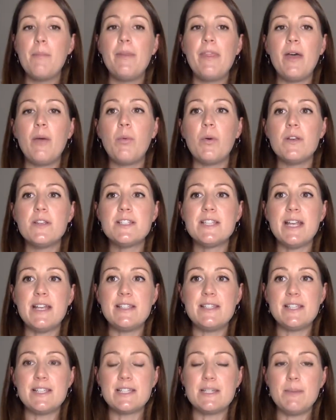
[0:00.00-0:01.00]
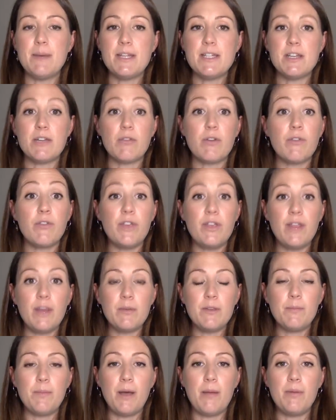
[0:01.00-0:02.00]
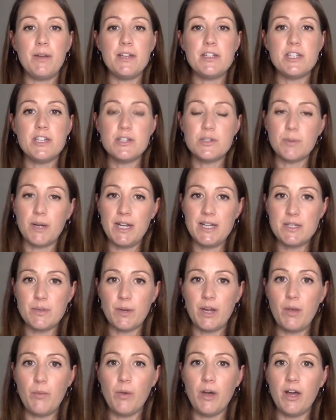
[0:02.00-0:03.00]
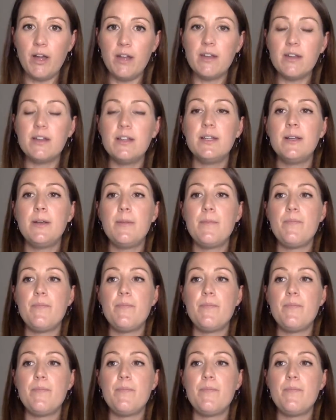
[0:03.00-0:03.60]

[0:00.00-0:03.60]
But there was a systematic review that was published in 2021,